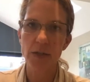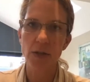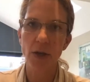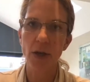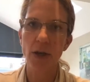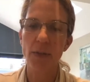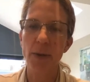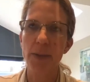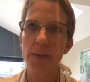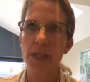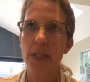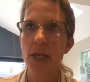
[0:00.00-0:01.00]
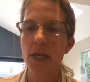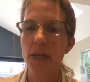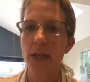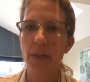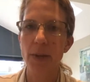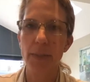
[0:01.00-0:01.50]
So they might be
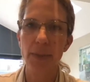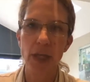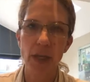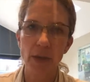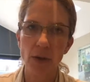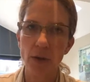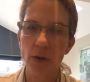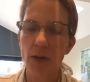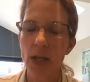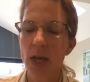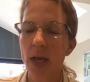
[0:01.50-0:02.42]
teething, they might be ill.